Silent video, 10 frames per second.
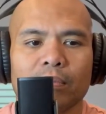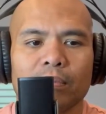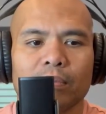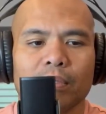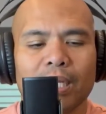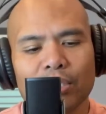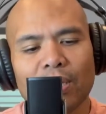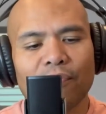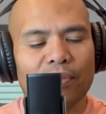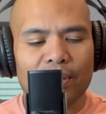And I
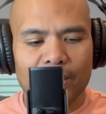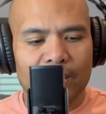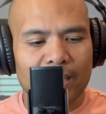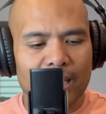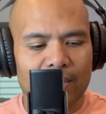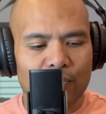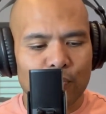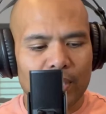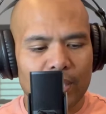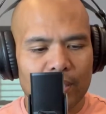definitely think that if
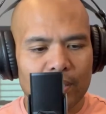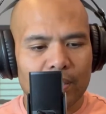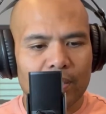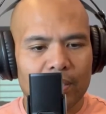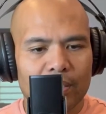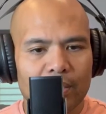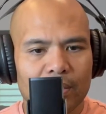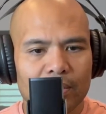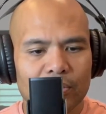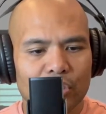we
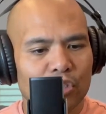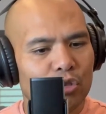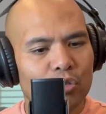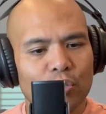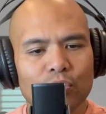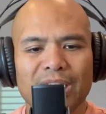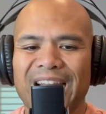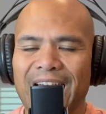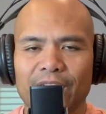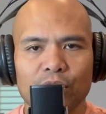just use that
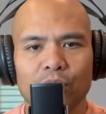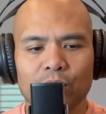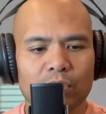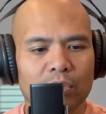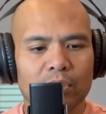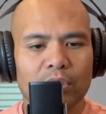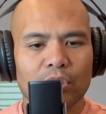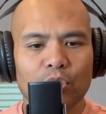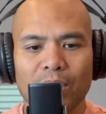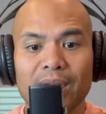attitude to, to
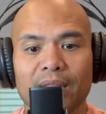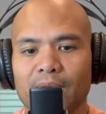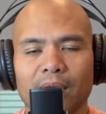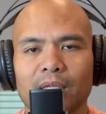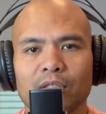do anything.